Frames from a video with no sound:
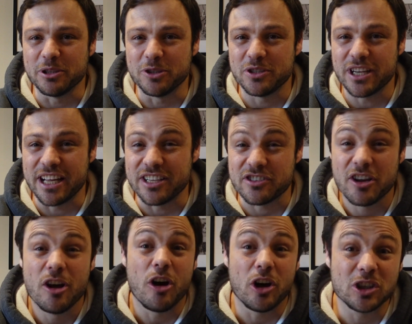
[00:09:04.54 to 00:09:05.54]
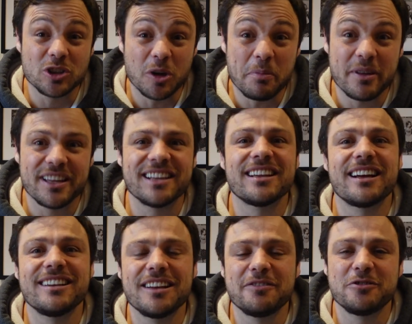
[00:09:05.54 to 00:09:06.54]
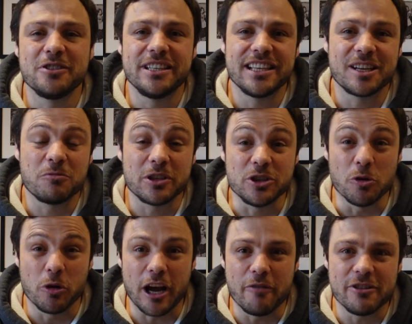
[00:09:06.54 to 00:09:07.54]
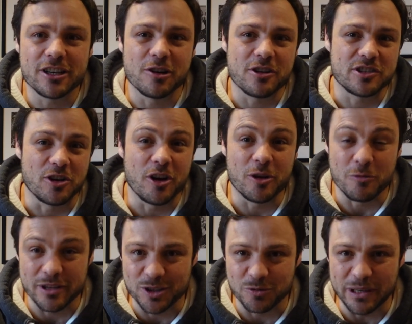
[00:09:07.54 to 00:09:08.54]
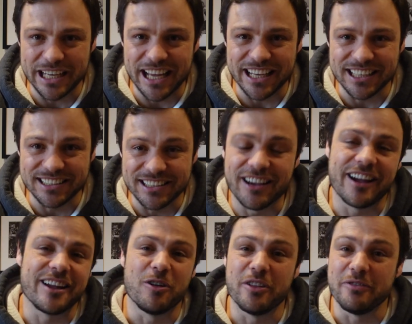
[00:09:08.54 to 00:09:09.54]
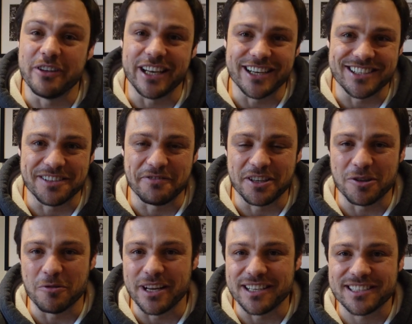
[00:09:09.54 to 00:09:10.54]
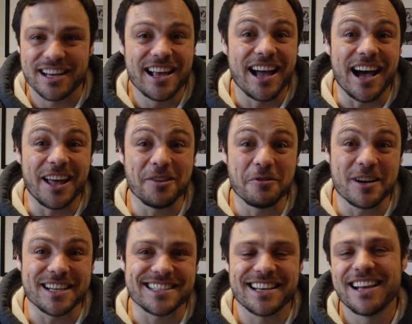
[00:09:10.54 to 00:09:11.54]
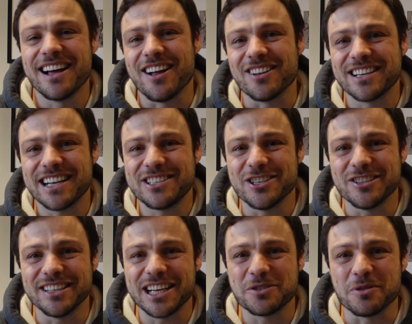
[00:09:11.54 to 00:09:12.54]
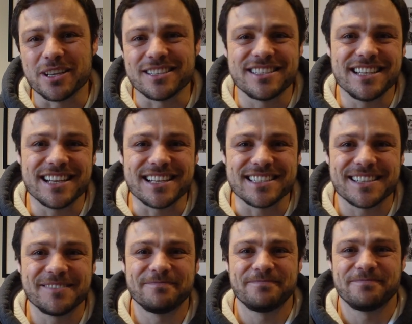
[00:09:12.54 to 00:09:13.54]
to change. On top of that, I'd love to hear what your overclocks are with the 2080 Ti on the various different coins. Otherwise, I'll catch you in the next one. Cheers!